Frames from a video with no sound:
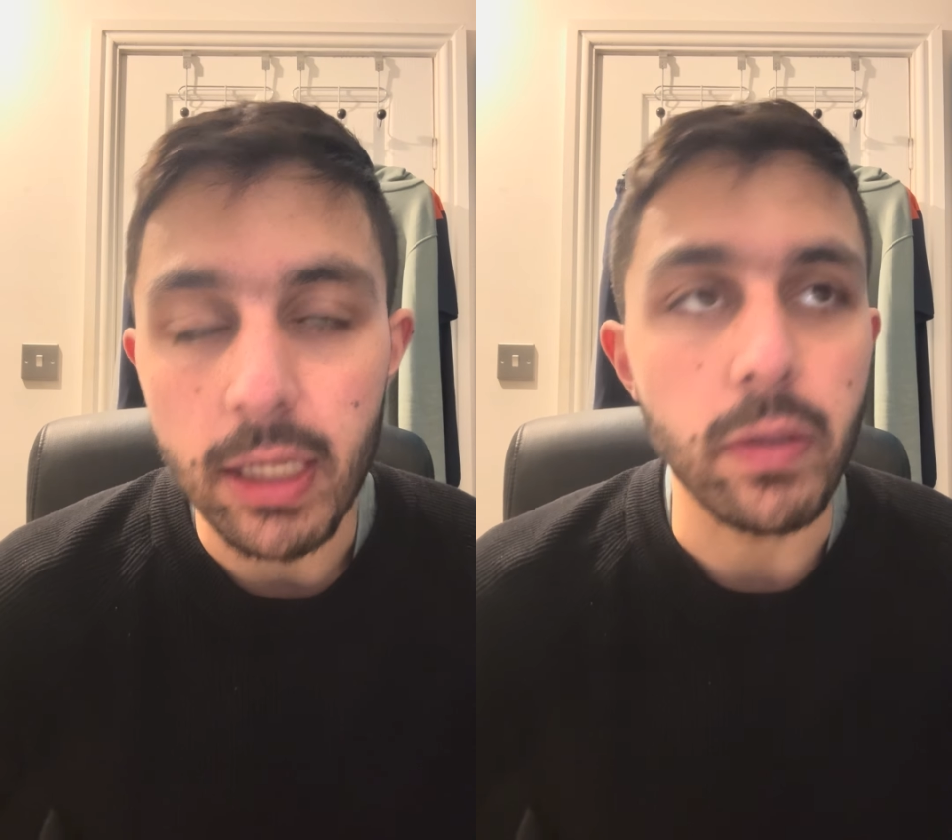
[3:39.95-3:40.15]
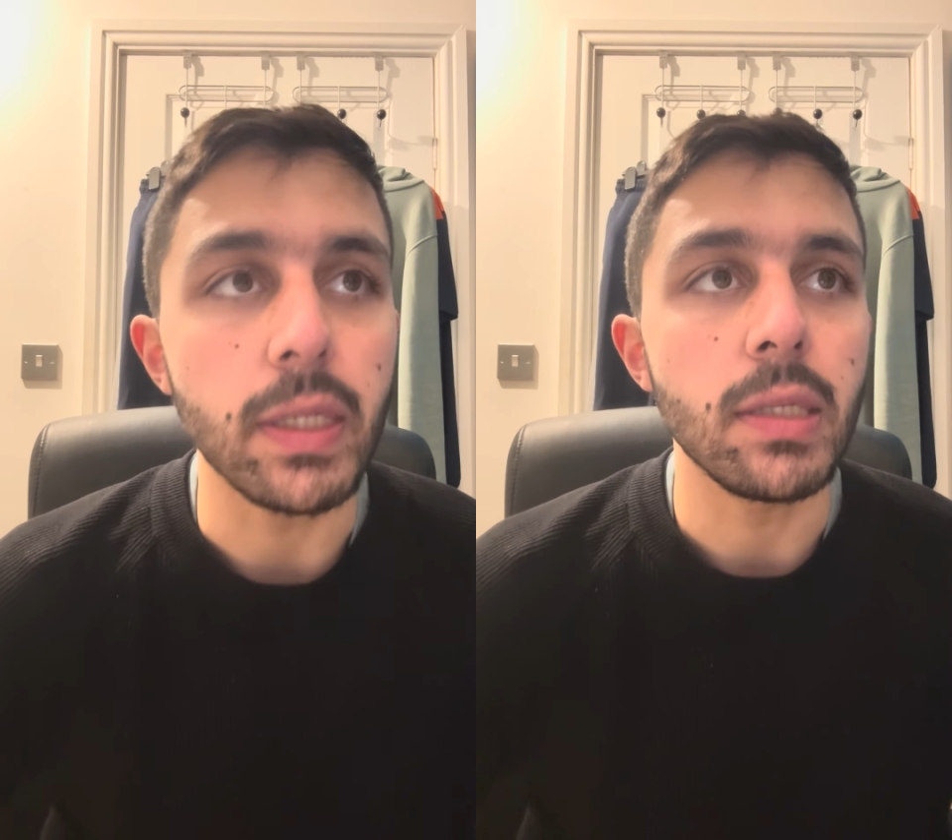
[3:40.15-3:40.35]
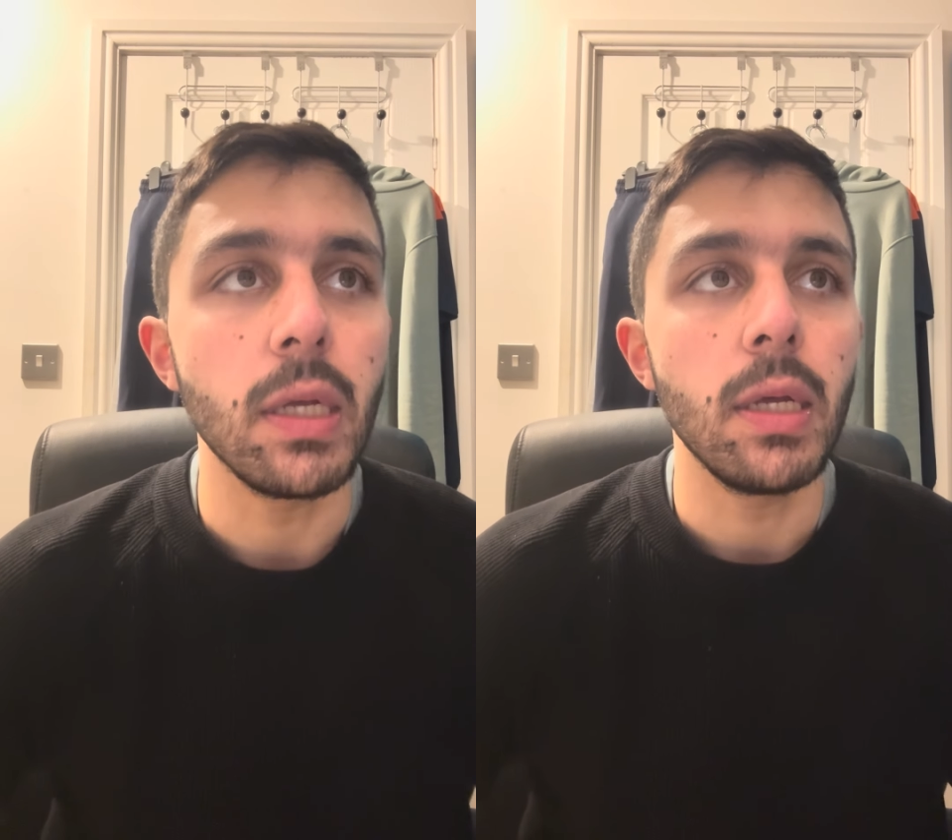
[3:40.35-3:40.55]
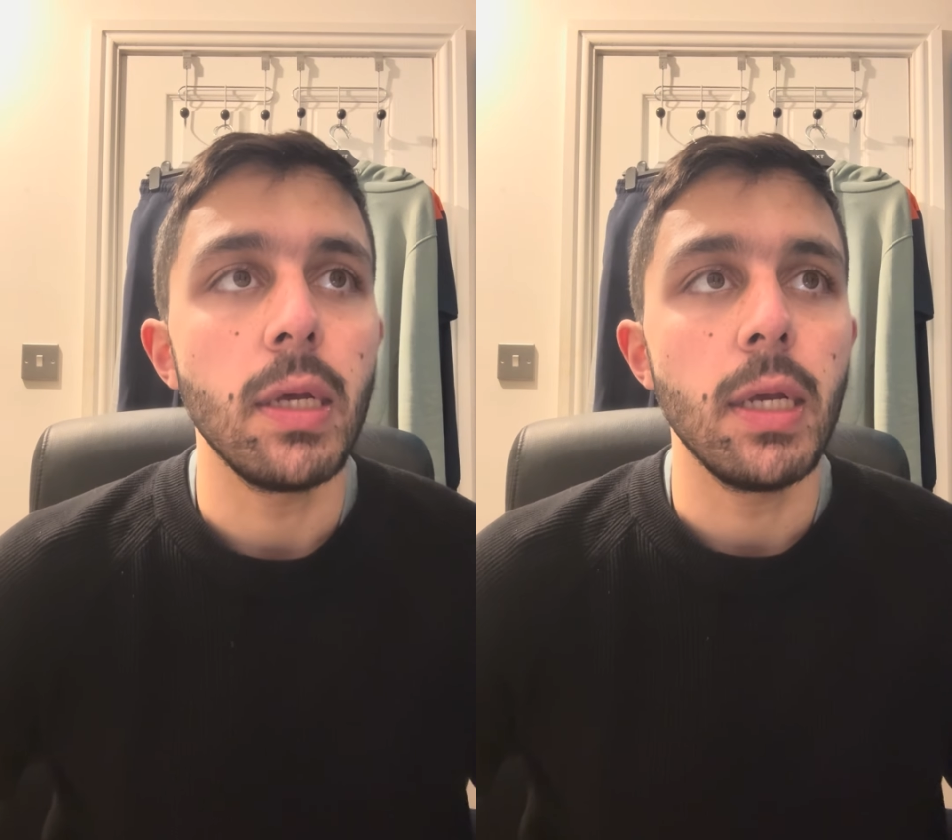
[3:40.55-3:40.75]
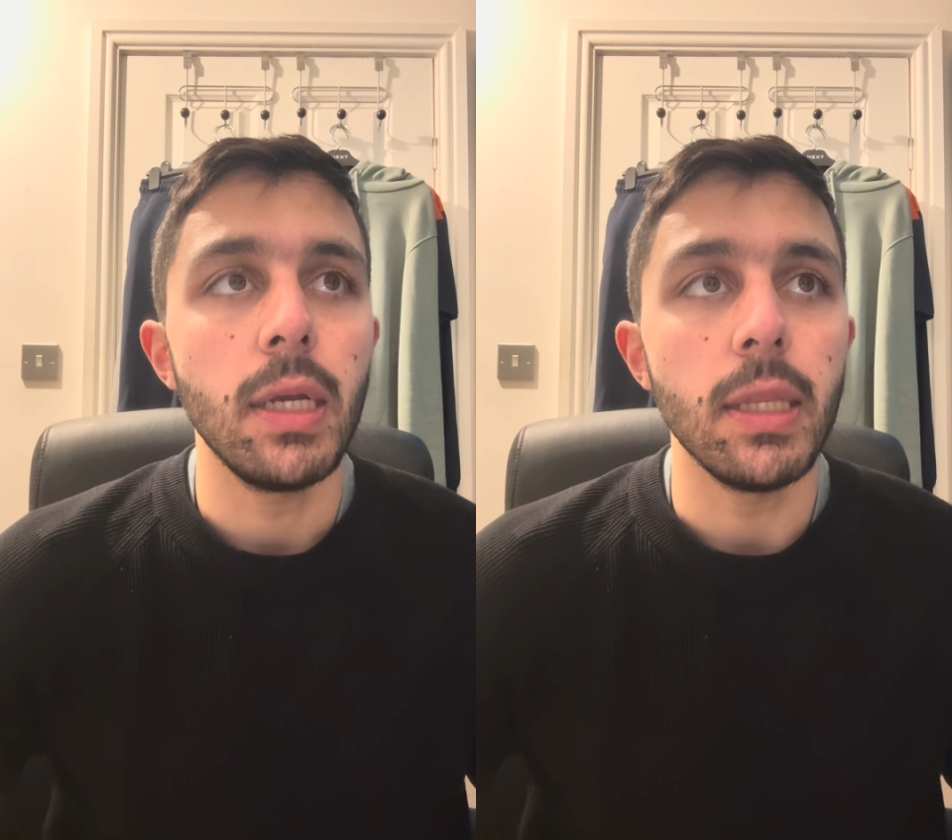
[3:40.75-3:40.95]
doing.
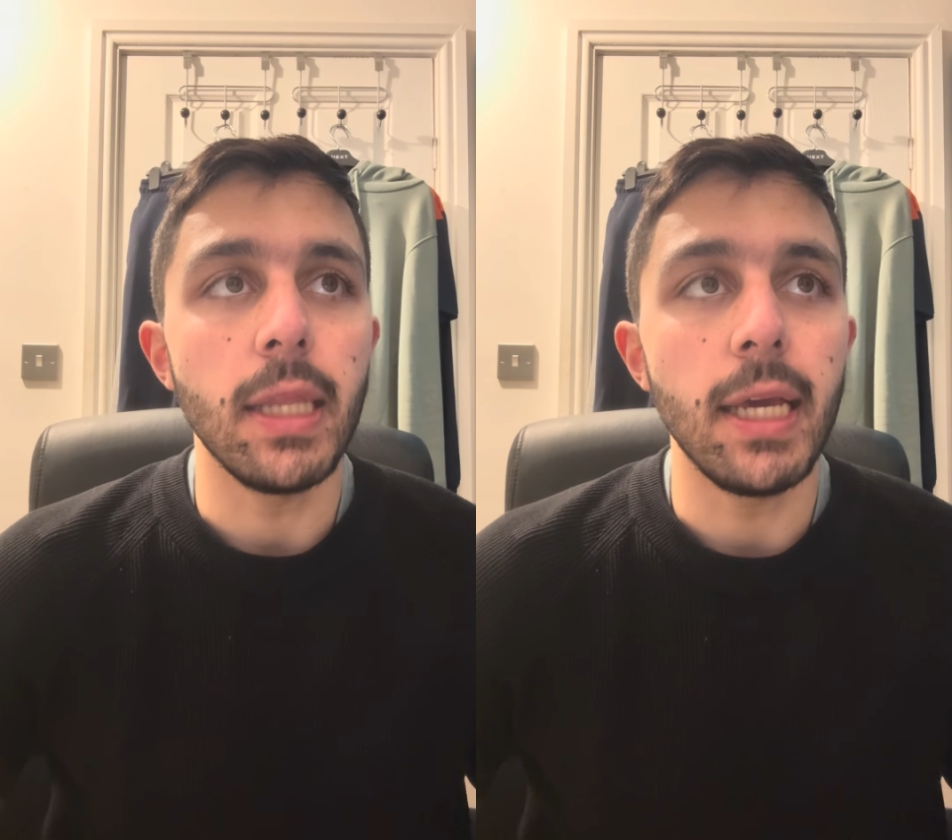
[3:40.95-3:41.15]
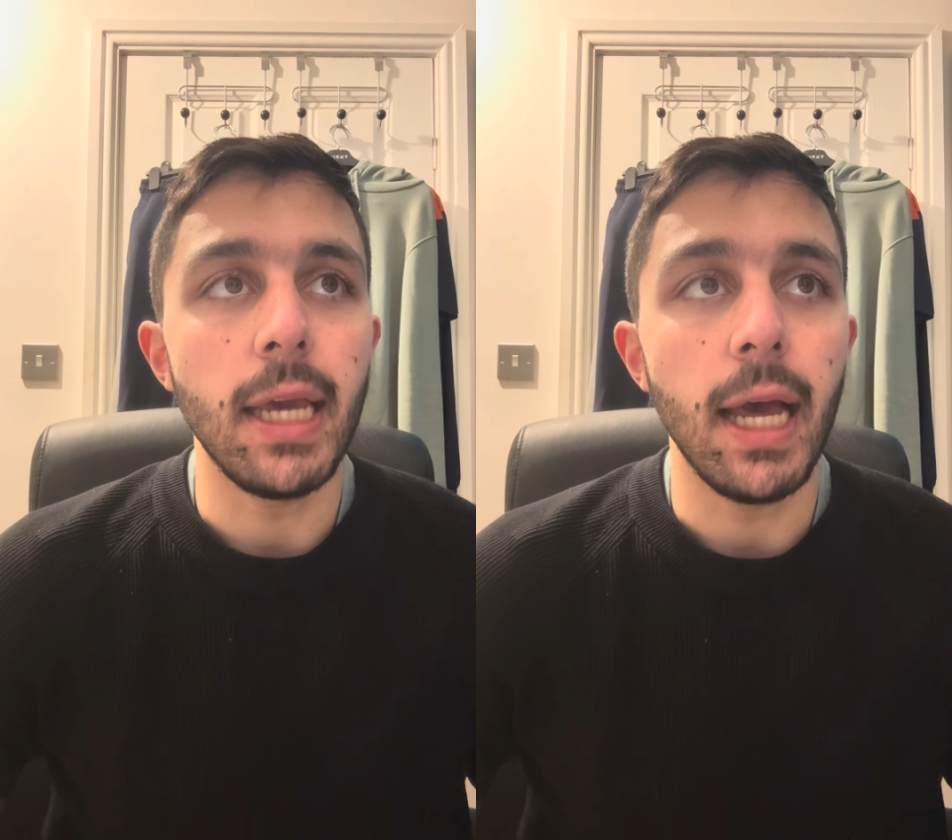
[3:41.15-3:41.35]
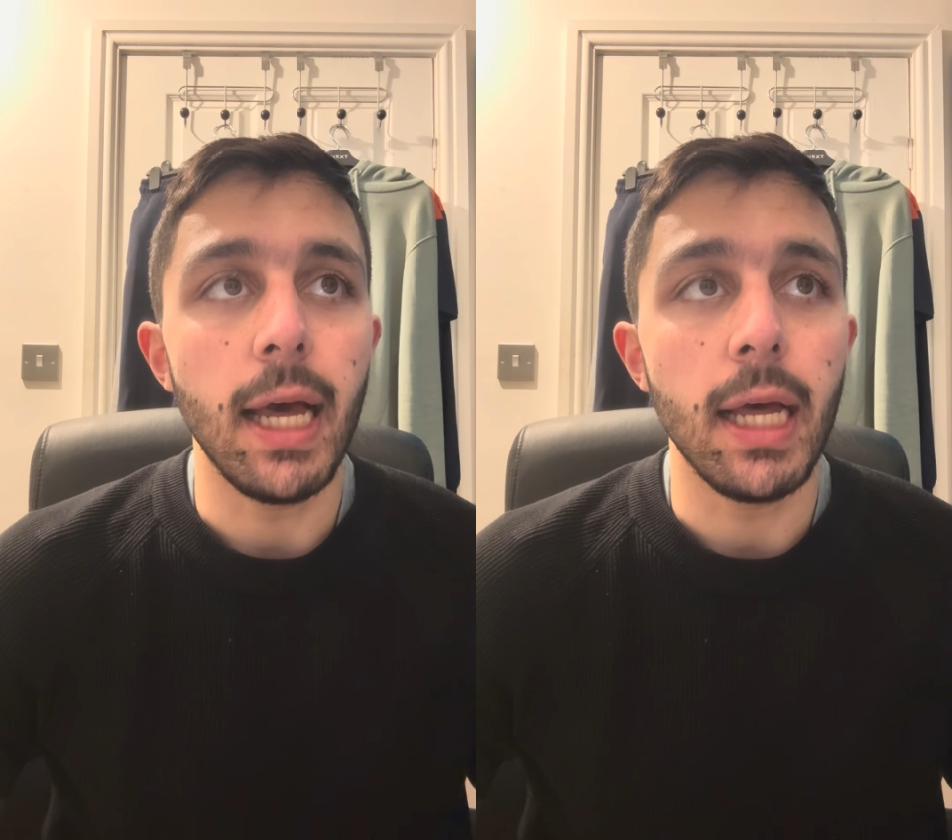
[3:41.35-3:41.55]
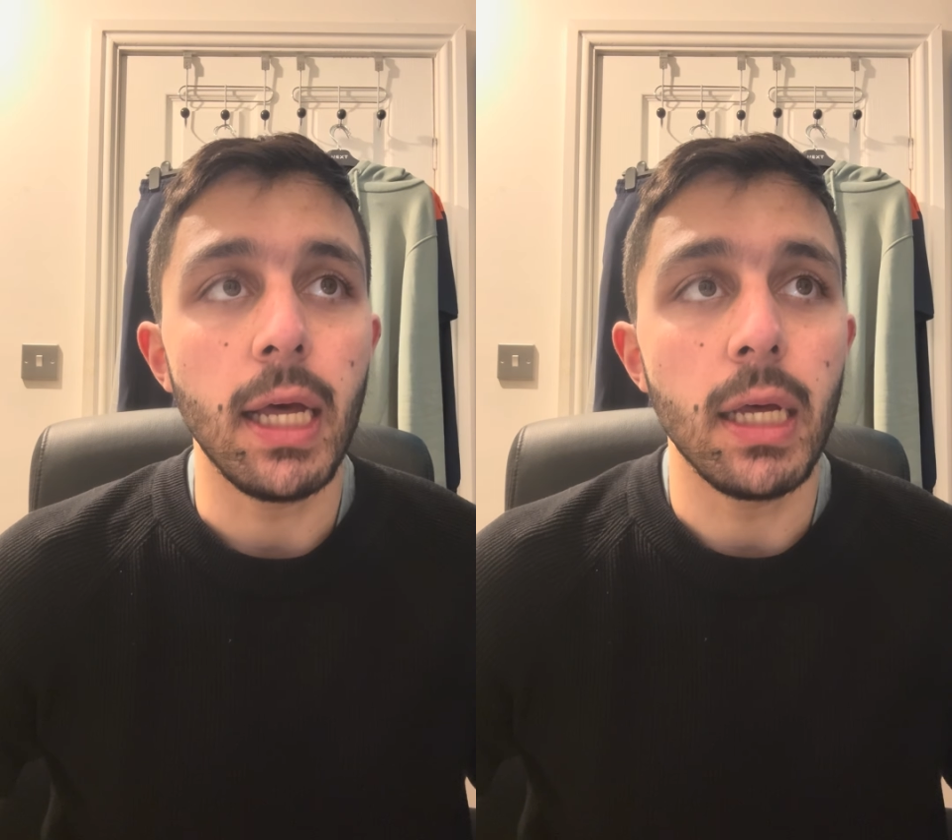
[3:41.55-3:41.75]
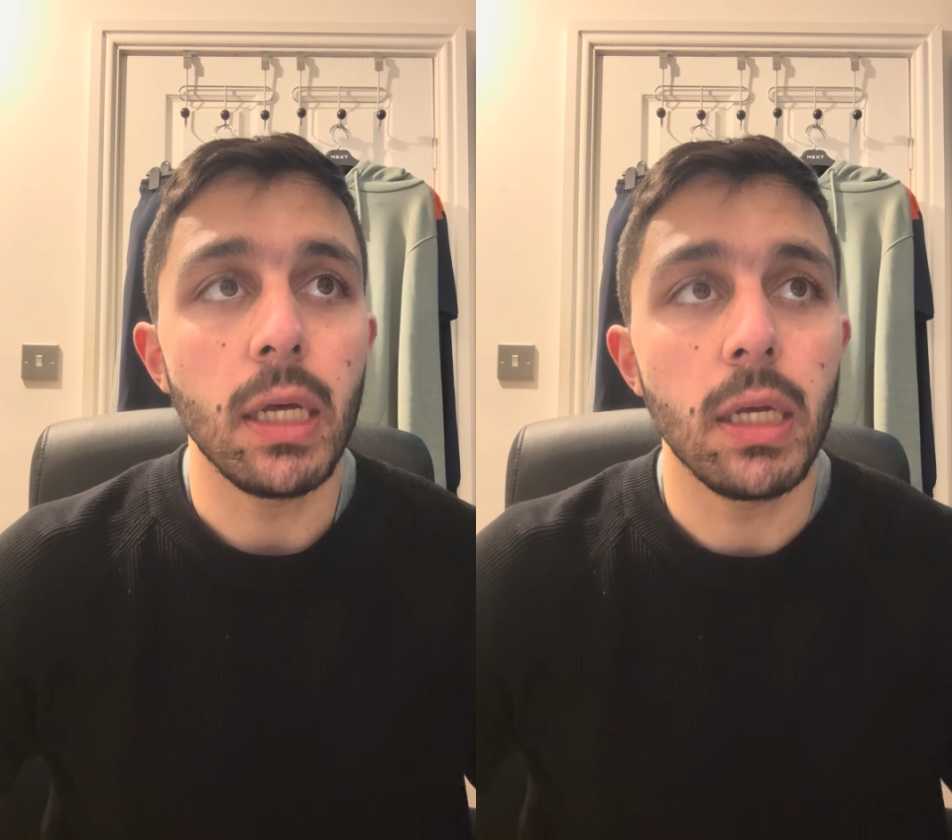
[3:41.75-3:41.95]
They are